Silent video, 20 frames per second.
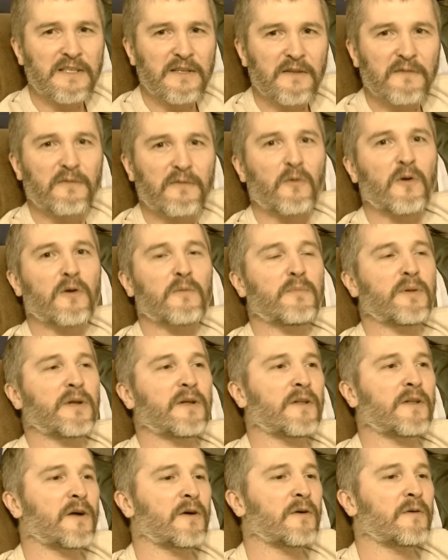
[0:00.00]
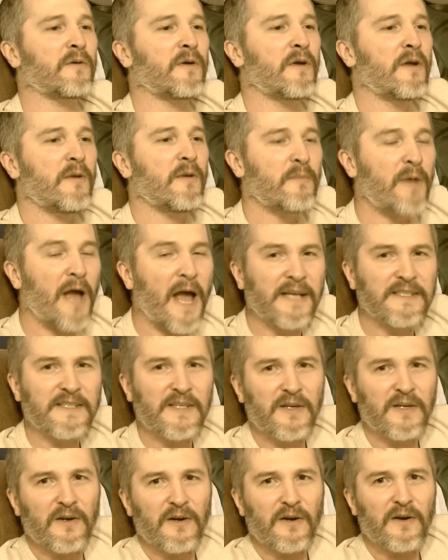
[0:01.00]
to the Fort Pillow
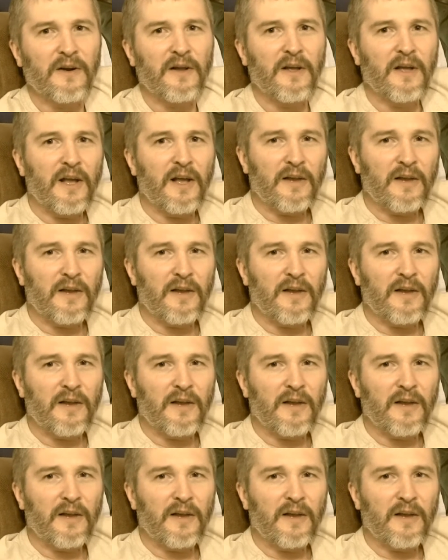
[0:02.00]
massacre.